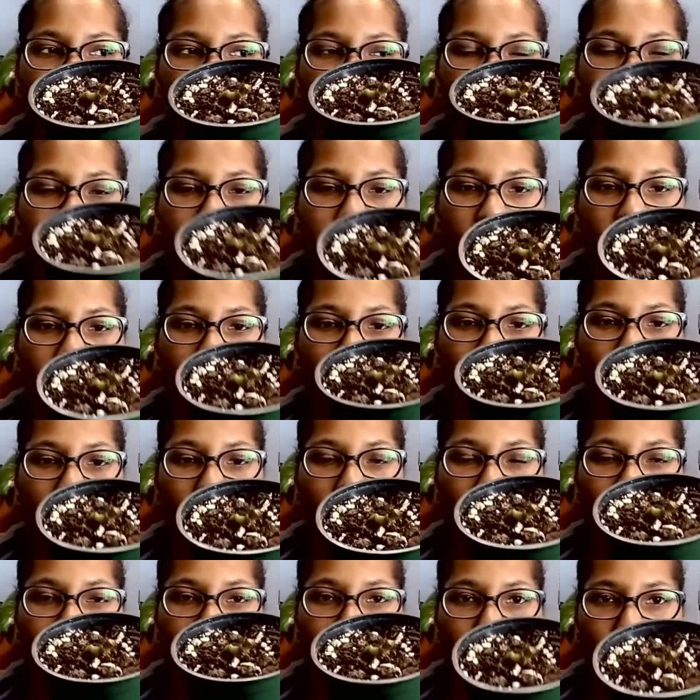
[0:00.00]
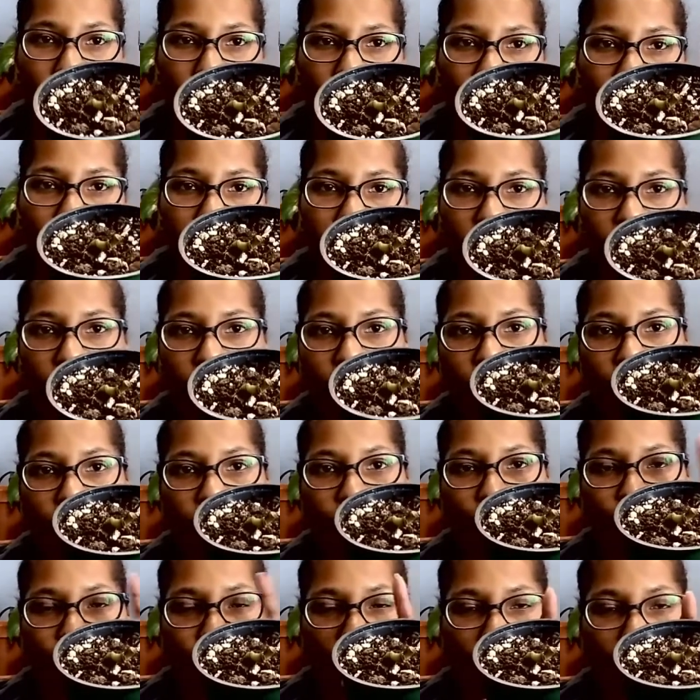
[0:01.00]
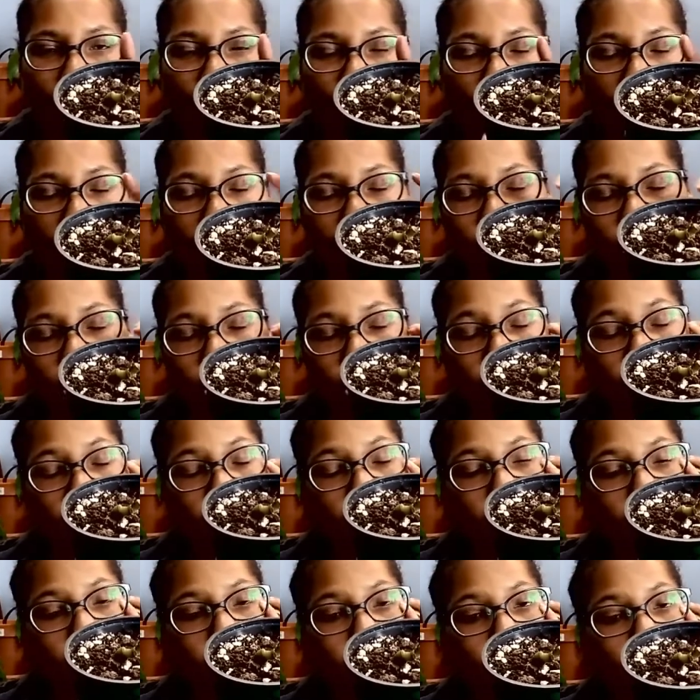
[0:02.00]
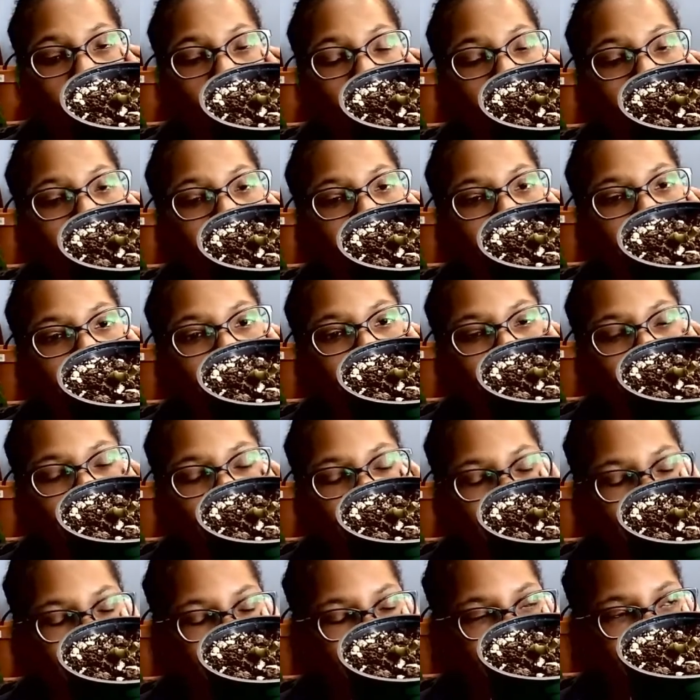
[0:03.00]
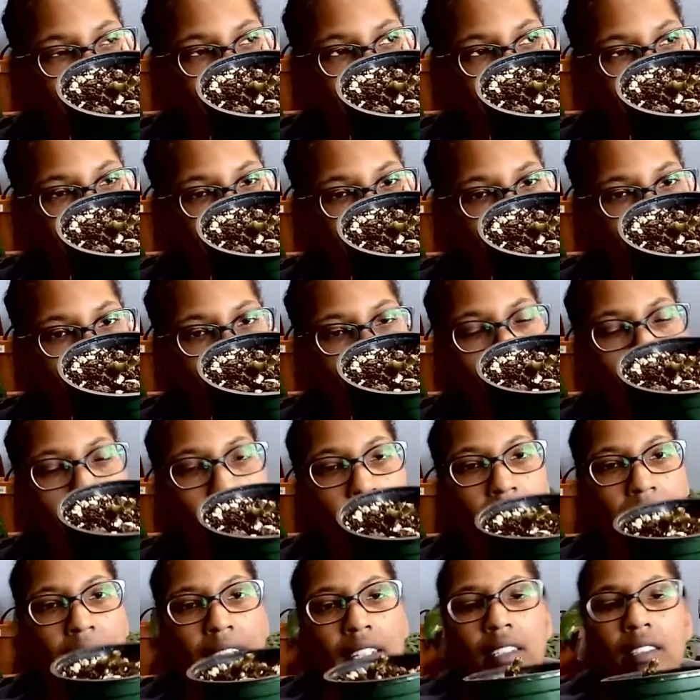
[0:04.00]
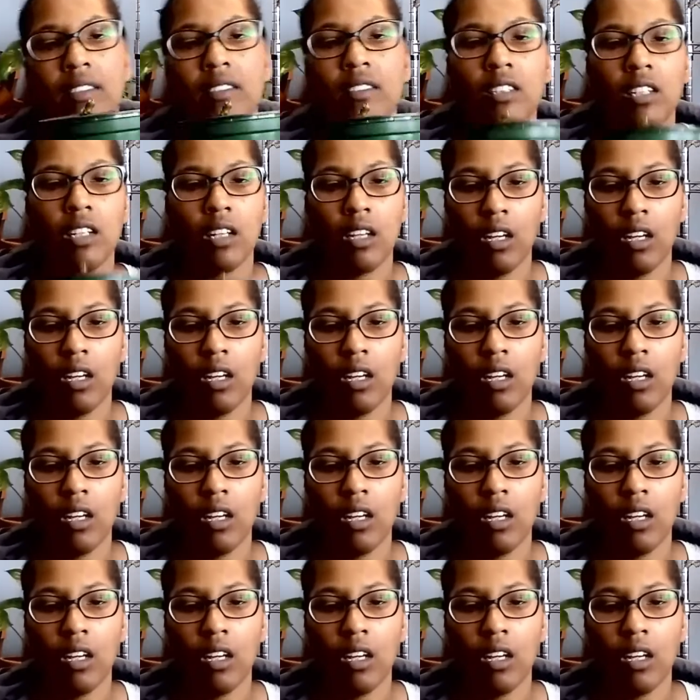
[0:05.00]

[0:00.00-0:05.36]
a terracotta pot, just a 4-inch terracotta pot. And